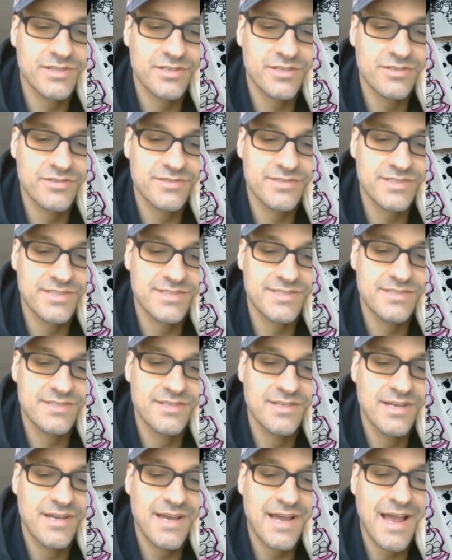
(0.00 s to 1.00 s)
There's
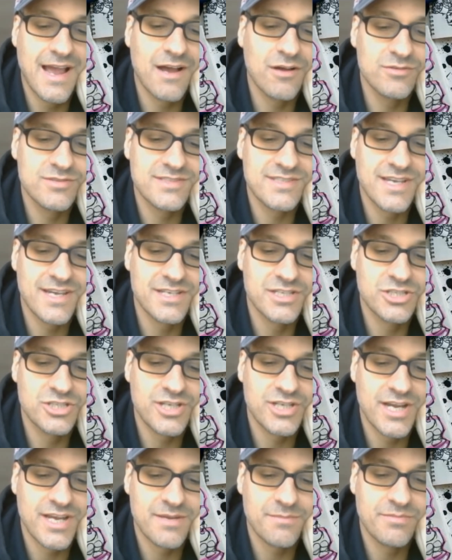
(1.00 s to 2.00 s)
this outside
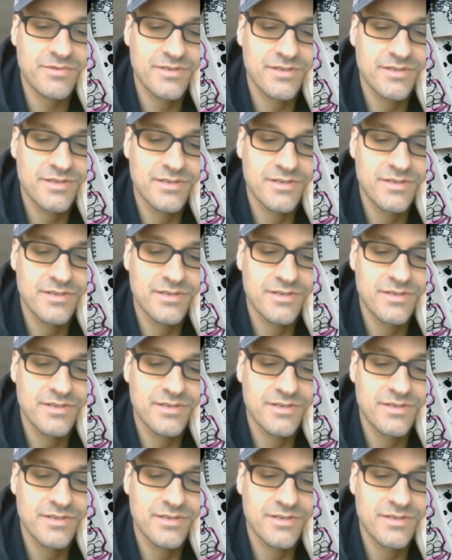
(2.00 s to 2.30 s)
shape